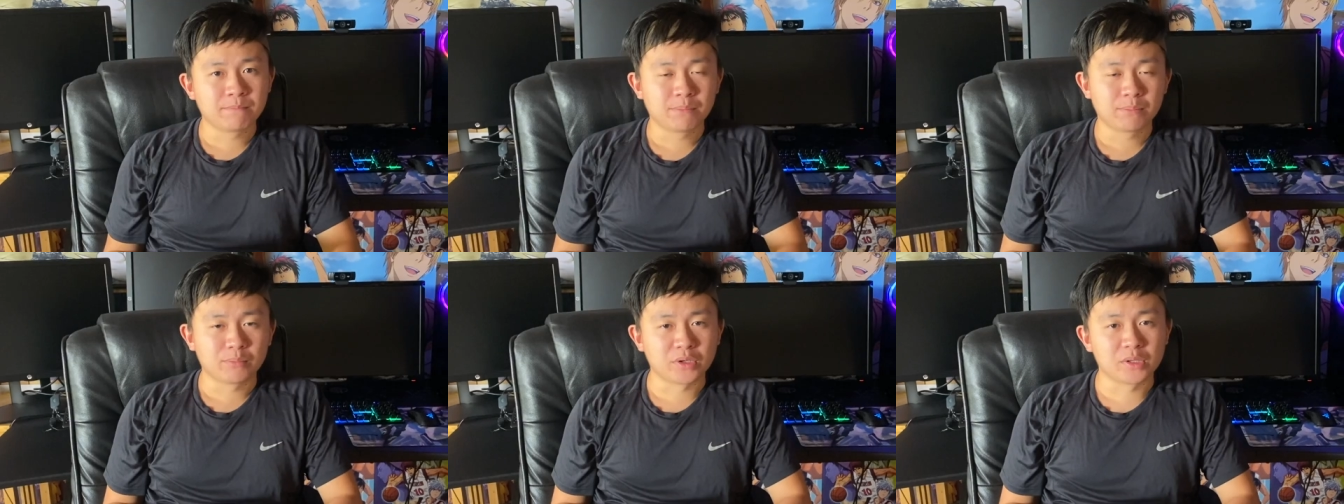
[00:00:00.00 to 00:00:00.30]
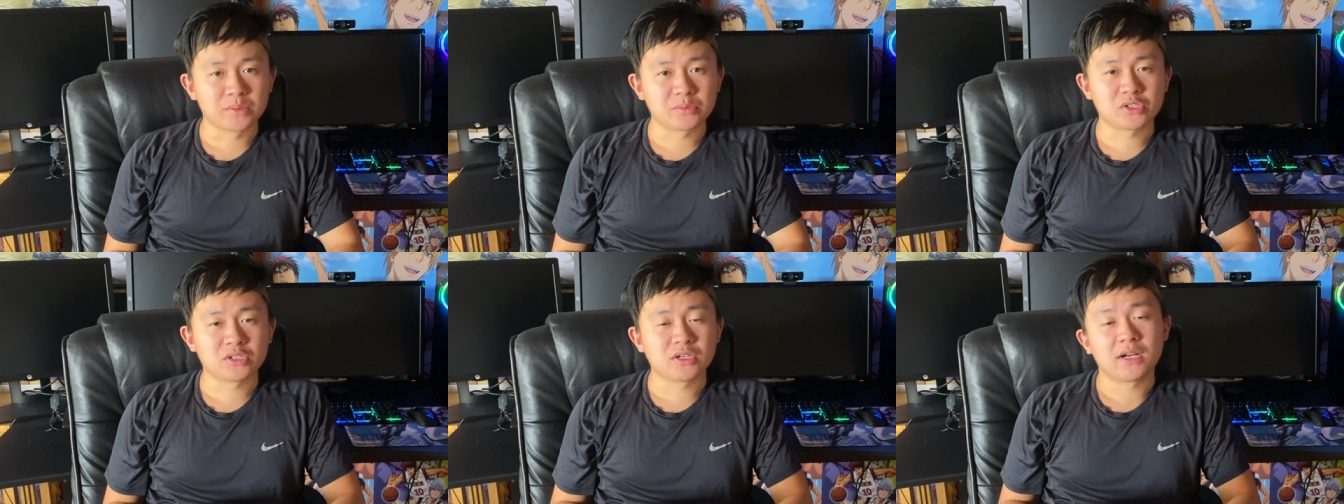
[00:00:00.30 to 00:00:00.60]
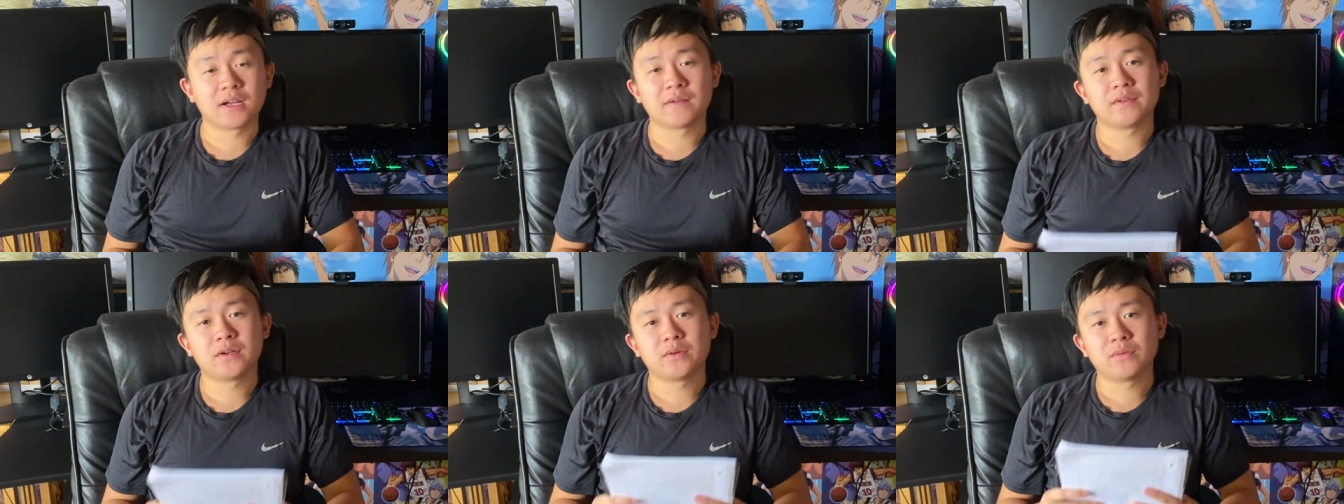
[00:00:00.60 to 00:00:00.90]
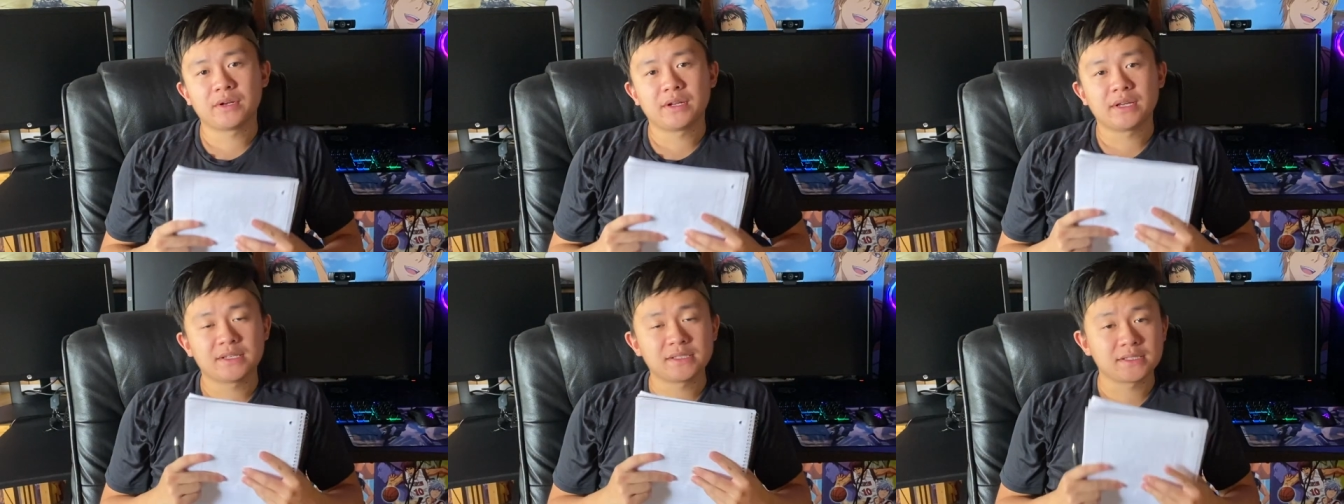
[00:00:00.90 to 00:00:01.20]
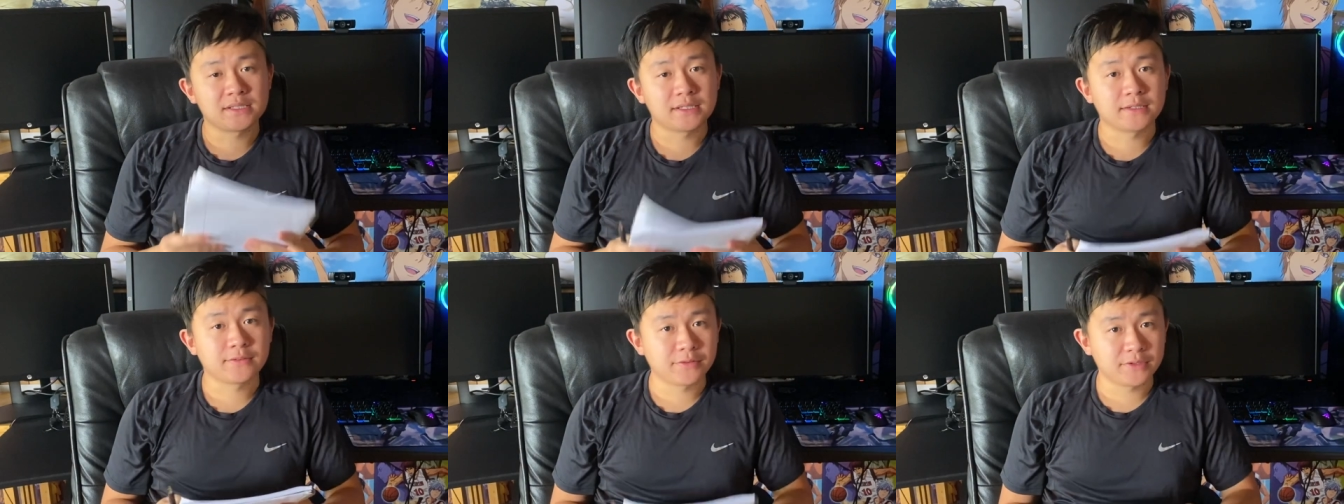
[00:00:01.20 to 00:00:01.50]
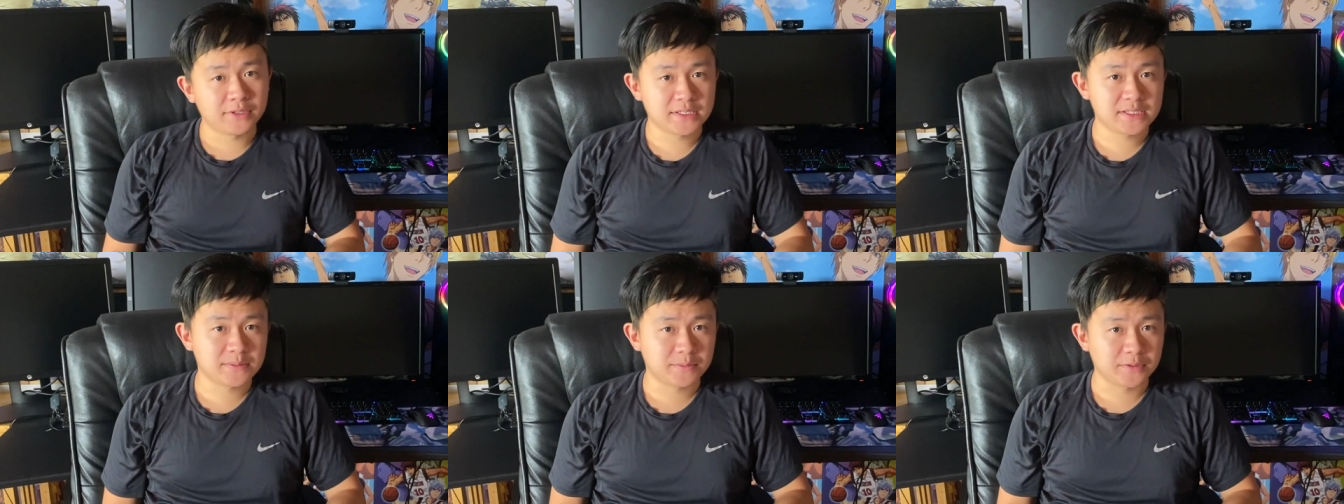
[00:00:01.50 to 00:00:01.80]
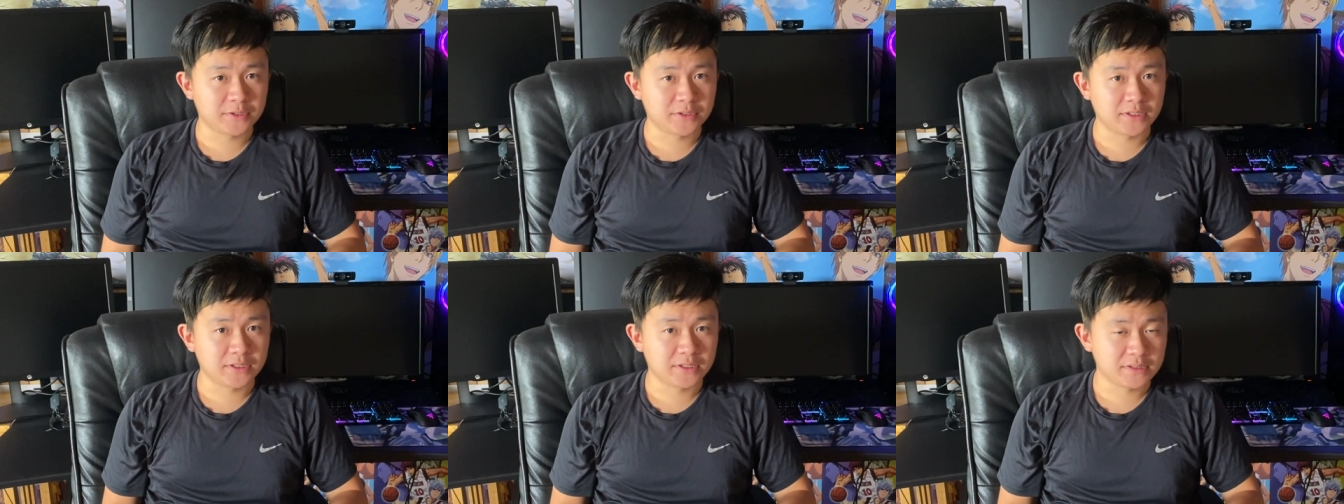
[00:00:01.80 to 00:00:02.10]
But I'm sure everyone has a different
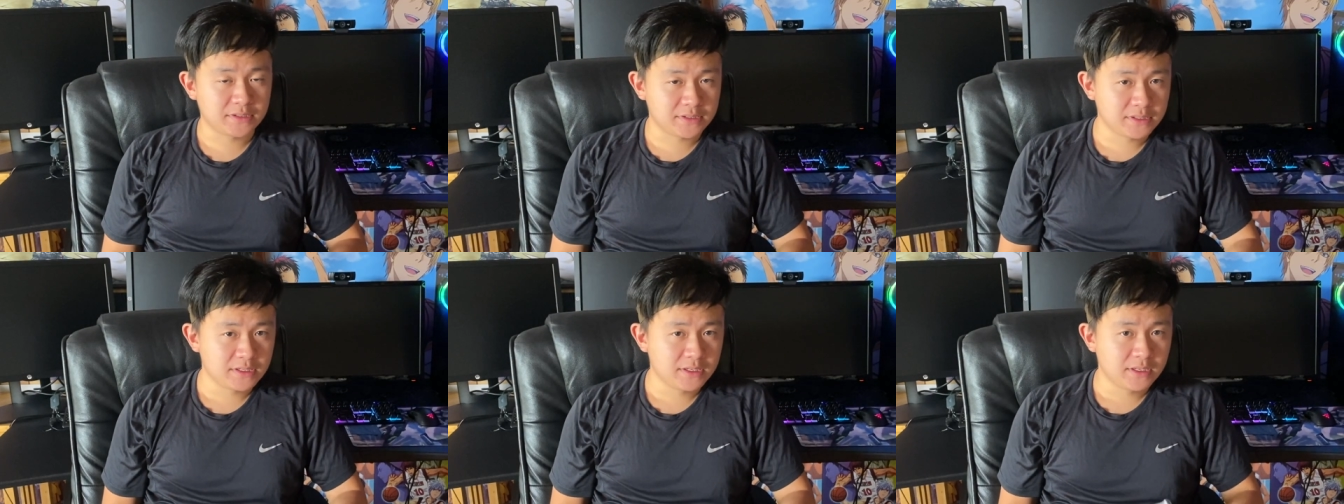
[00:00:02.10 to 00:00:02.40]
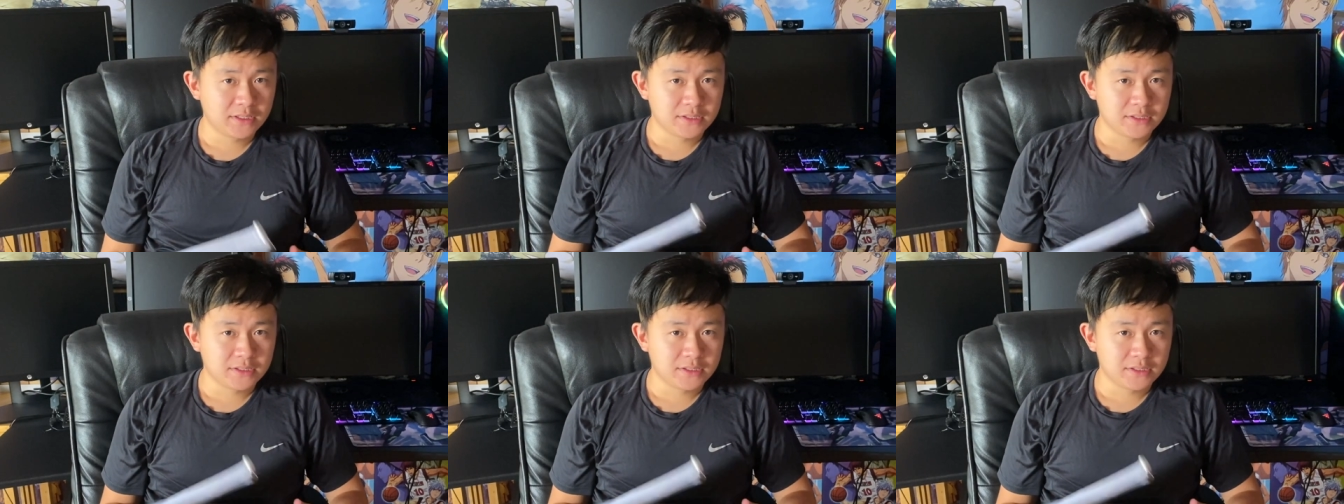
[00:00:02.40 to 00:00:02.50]
experience,